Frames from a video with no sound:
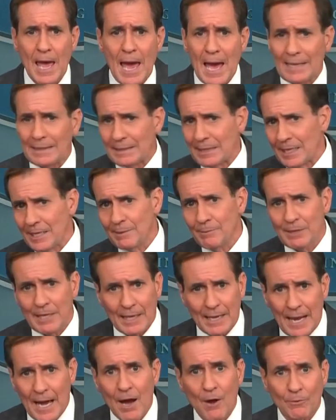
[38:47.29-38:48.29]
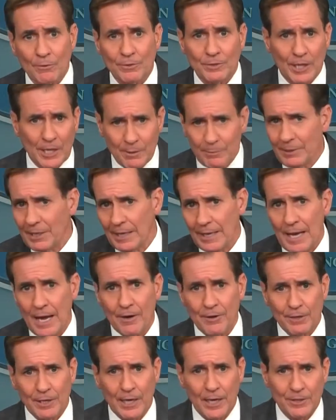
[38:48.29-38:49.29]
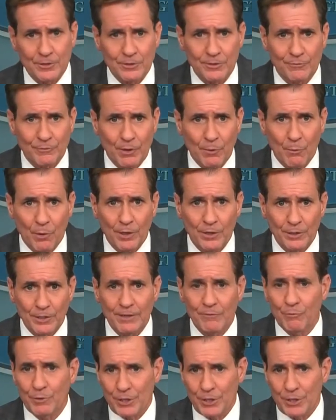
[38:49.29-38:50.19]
and let them get out of Gaza if they want to leave.